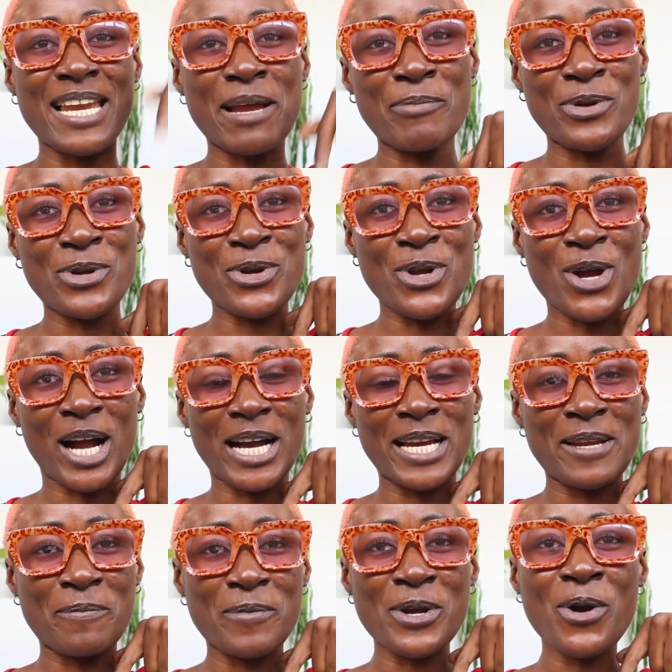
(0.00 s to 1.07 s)
Let me know your
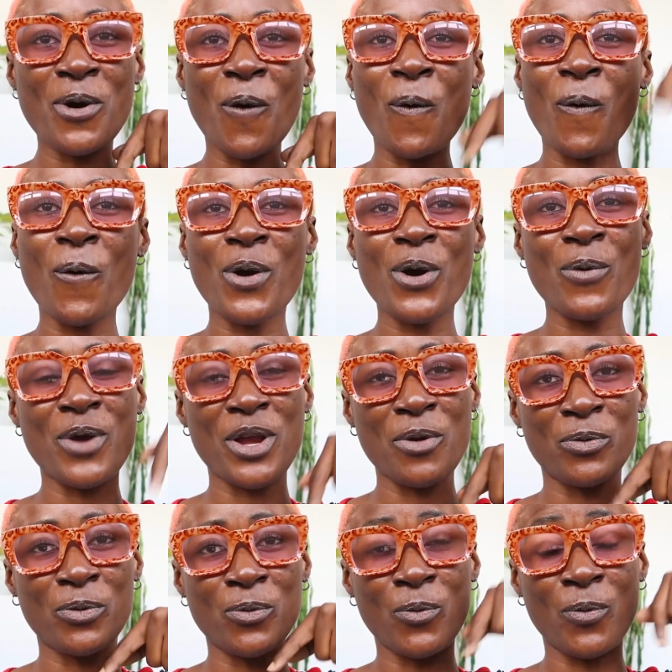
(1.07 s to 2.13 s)
academic goal, where
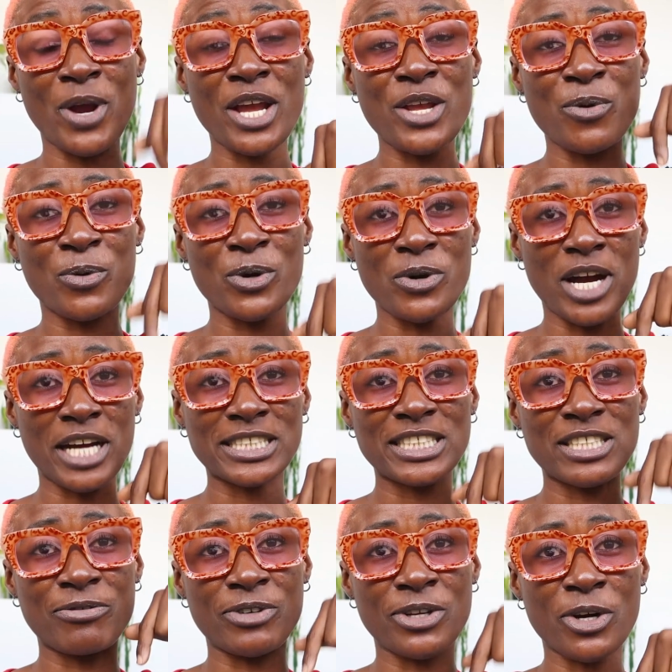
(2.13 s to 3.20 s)
you want to
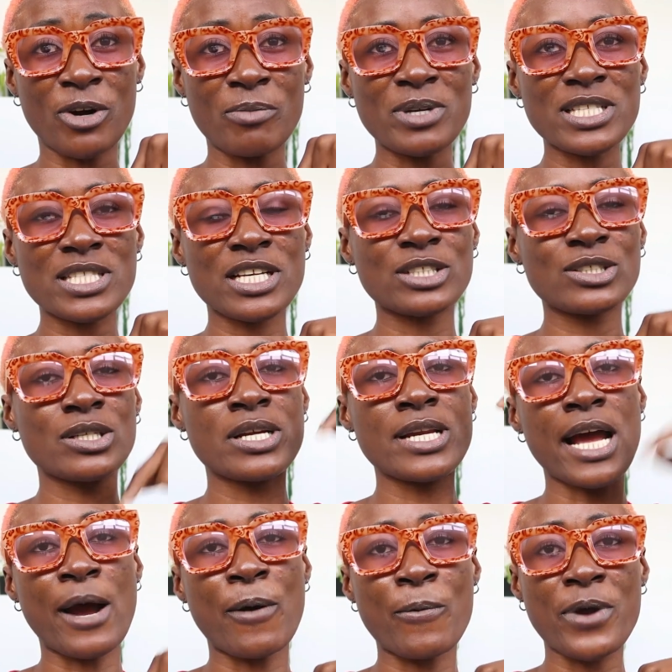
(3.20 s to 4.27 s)
achieve in the comment section,
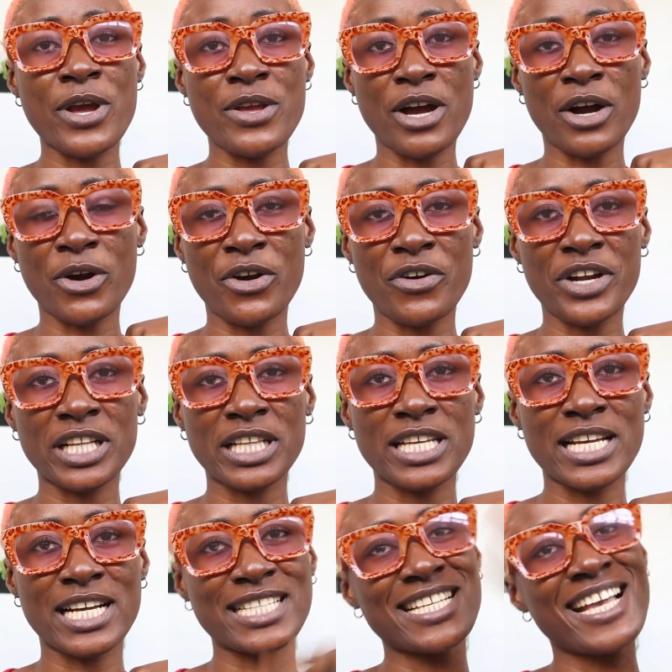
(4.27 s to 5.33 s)
and where you are
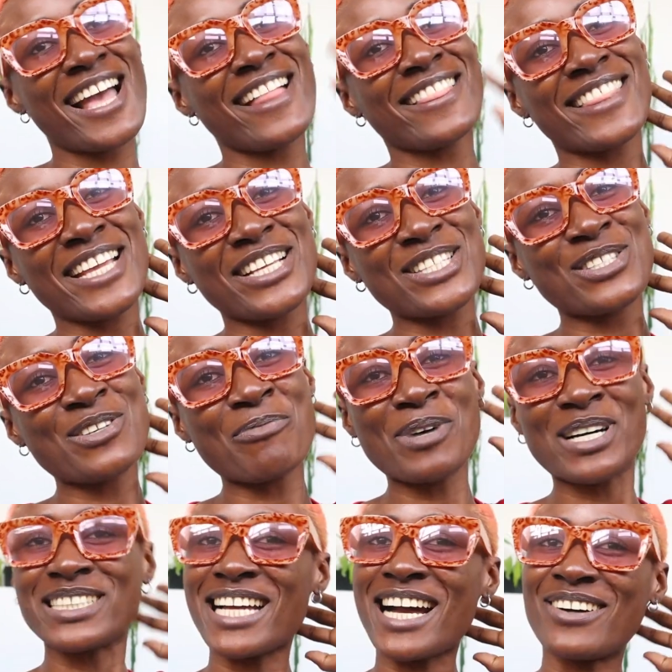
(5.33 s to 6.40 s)
currently at. Thank you so
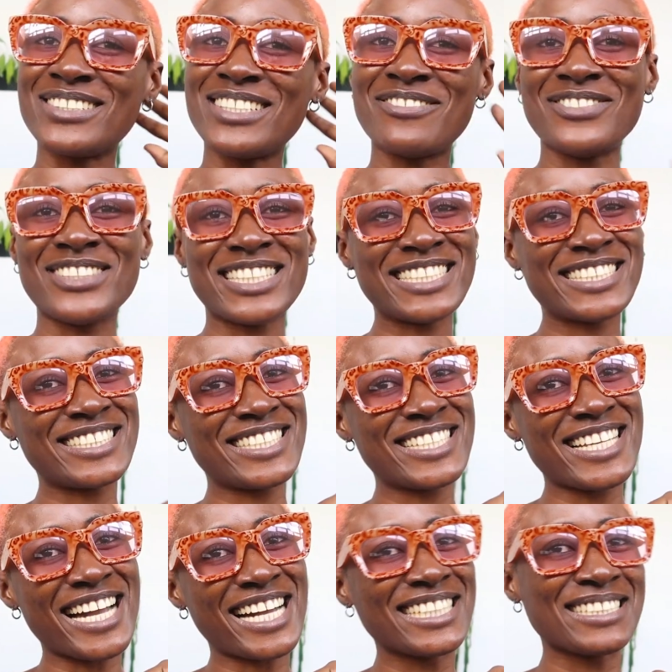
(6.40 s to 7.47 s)
much. I'll definitely see
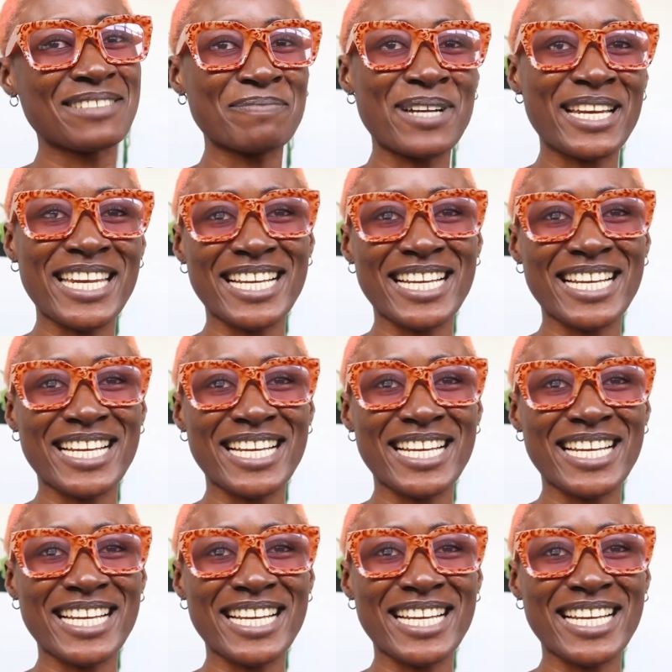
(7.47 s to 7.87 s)
you guys in my